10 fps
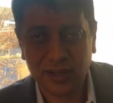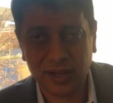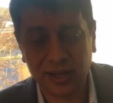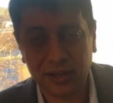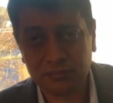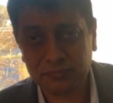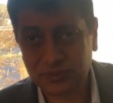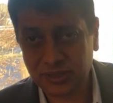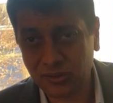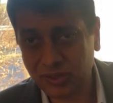
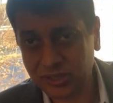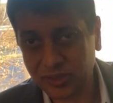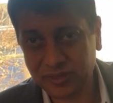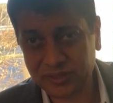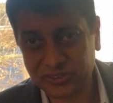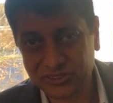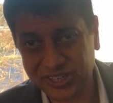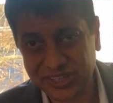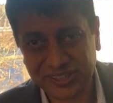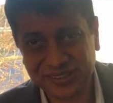Now that you have done the
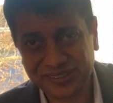screening,